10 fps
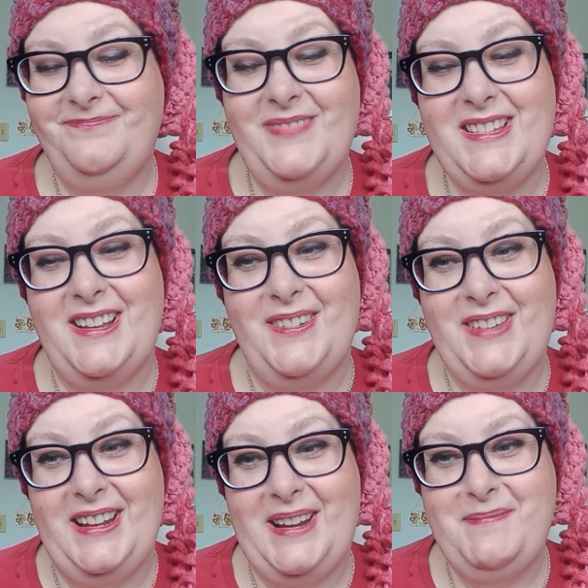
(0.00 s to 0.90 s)
So
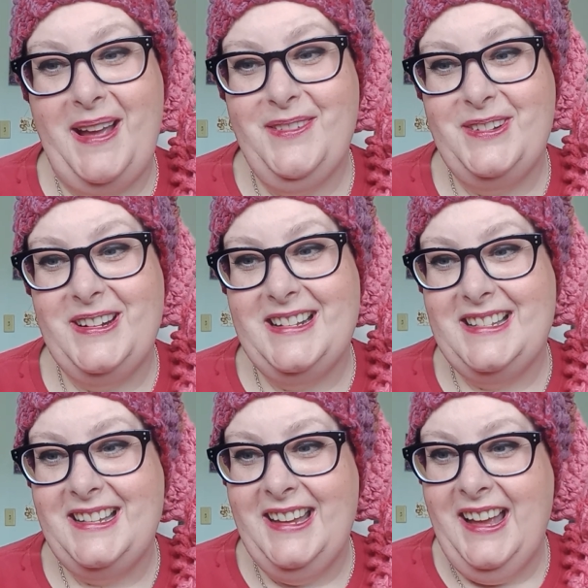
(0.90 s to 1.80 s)
you need
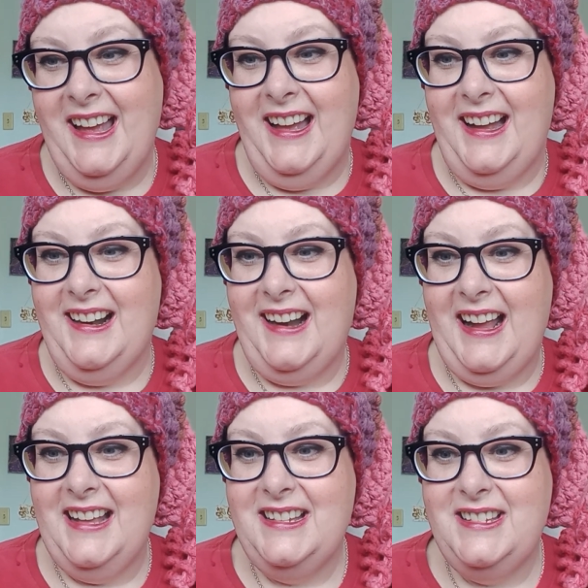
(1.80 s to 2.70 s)
boundaries. All
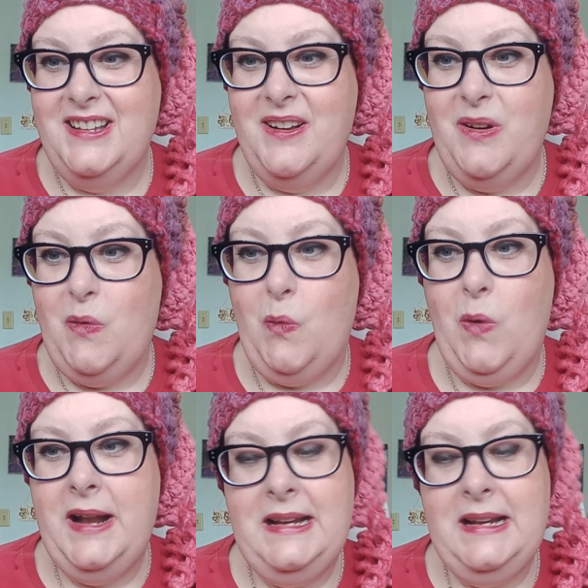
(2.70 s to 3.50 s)
right, so what